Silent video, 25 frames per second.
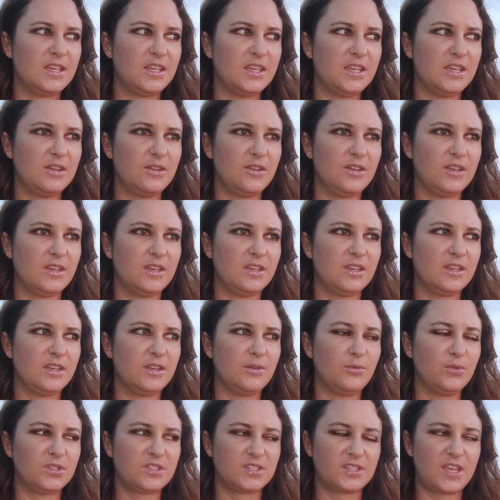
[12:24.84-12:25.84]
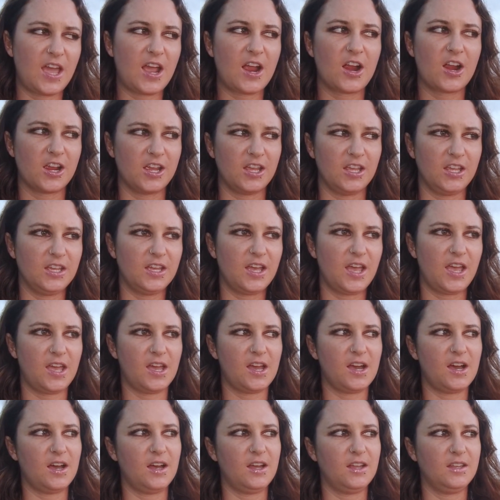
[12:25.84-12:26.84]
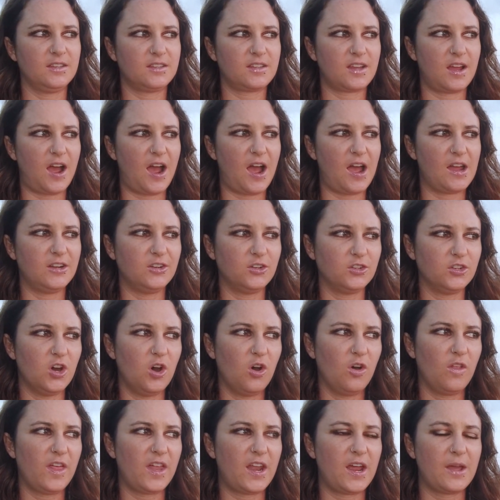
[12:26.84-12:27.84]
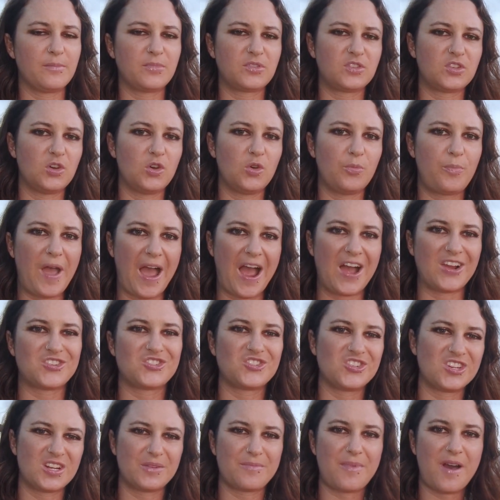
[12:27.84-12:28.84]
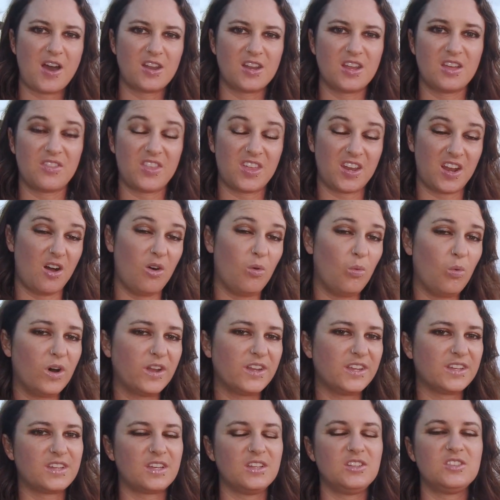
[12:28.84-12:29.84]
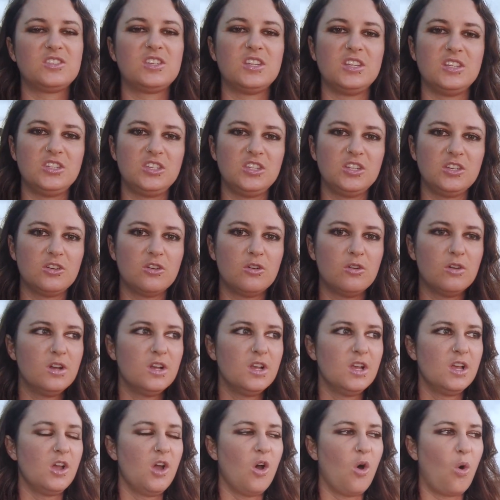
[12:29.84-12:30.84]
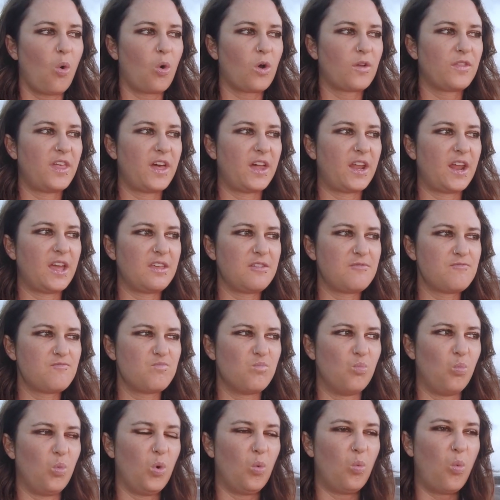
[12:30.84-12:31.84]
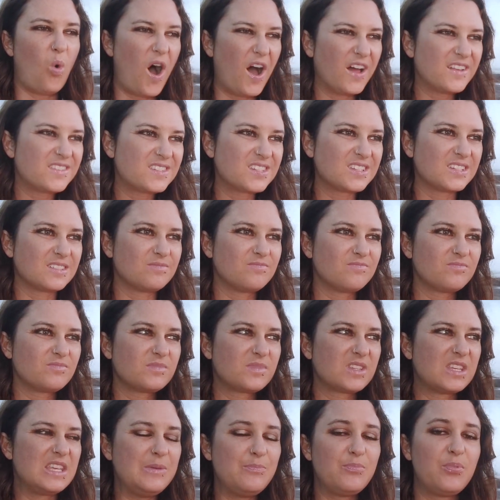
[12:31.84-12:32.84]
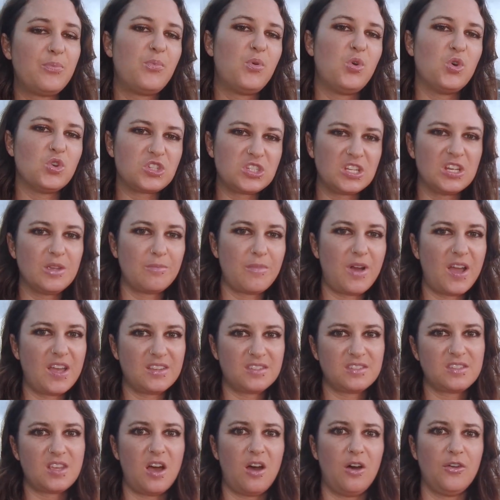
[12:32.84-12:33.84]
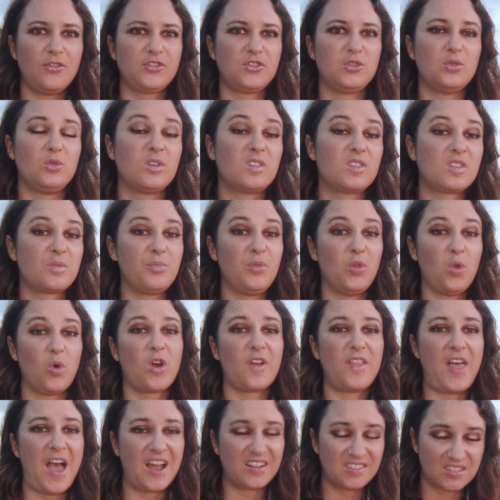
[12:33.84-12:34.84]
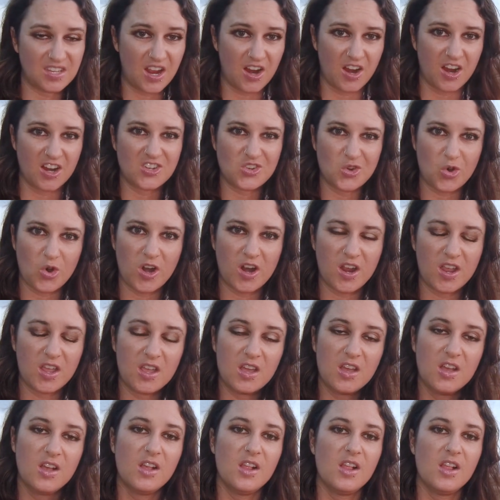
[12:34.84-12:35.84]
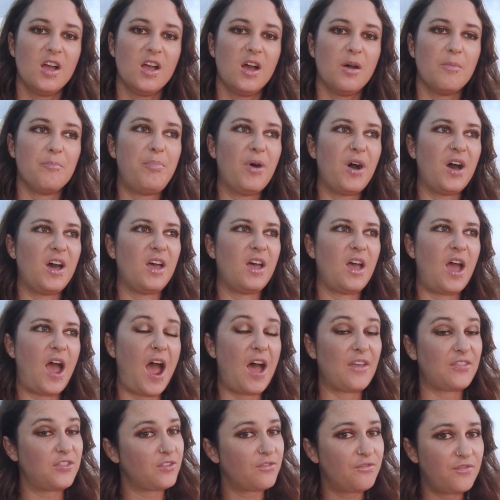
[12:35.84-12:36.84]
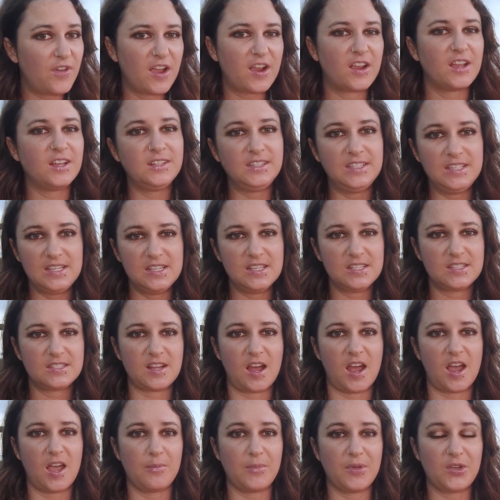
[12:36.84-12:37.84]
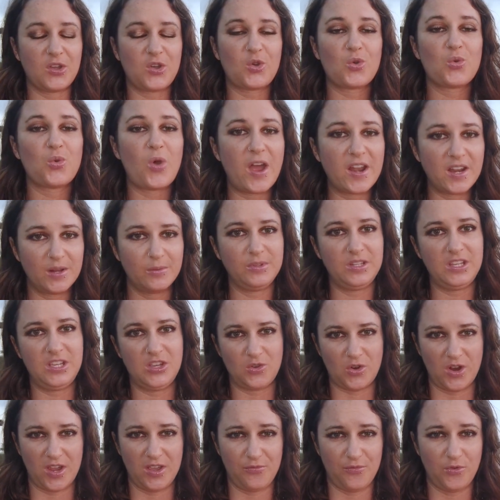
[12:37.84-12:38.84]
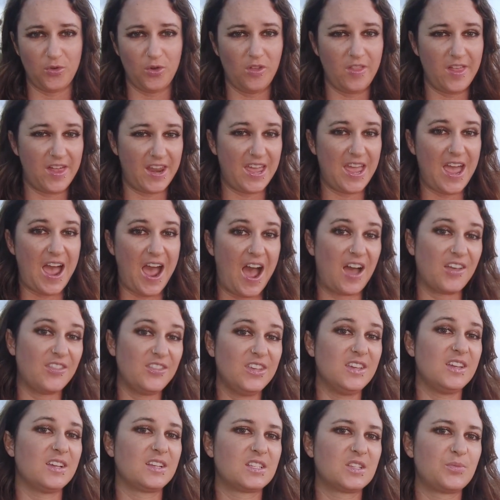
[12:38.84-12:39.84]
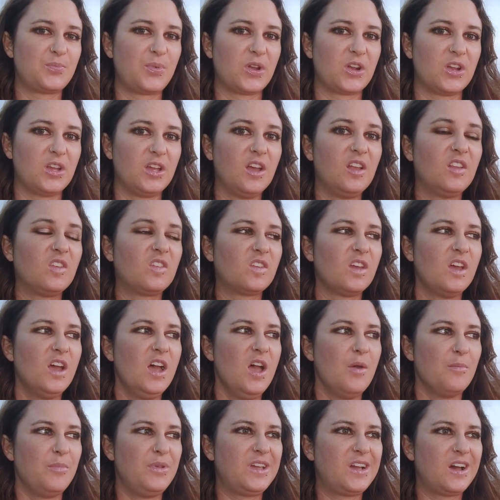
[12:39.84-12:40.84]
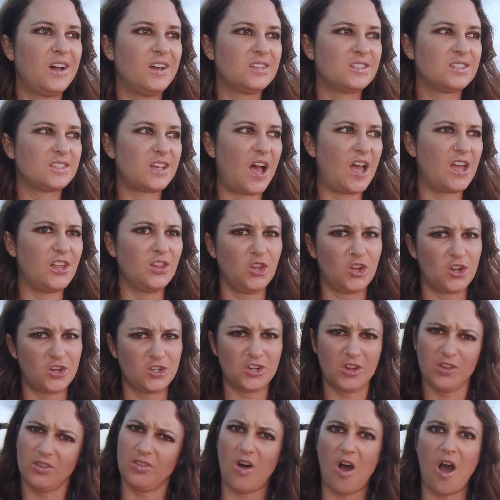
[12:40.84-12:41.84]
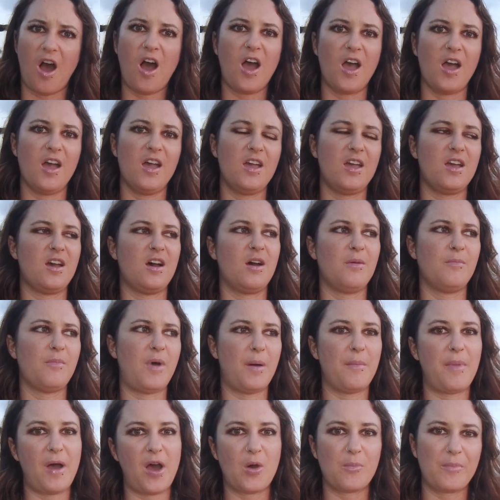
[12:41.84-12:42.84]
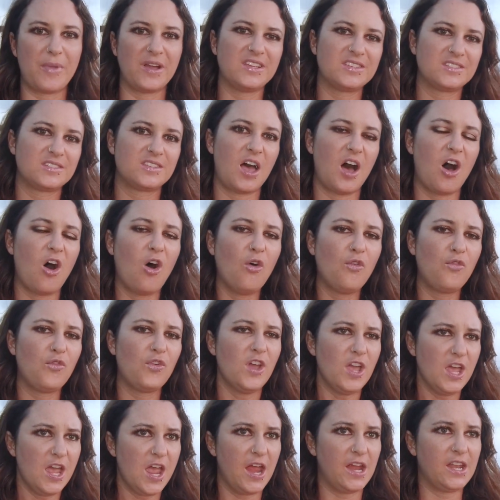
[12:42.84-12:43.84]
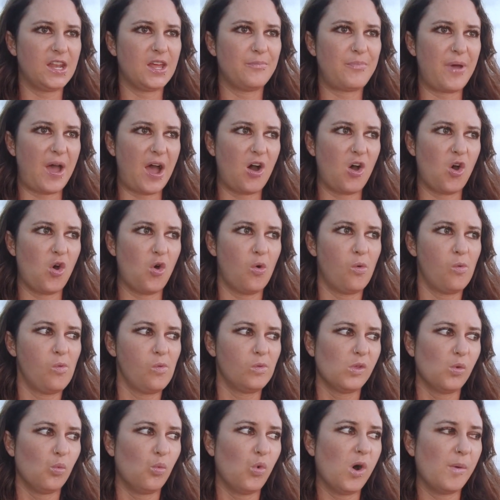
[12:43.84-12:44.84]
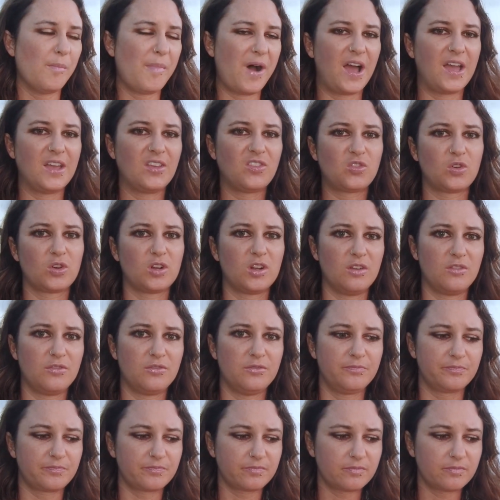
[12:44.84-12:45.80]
it was scary. And I don't know that I'm so passionate about it that I'll want to continue, or that I will want to keep pushing myself to explore that territory. But at the very least, I'm incredibly grateful that I had the experience, because I learned a lot about myself and about what my sort of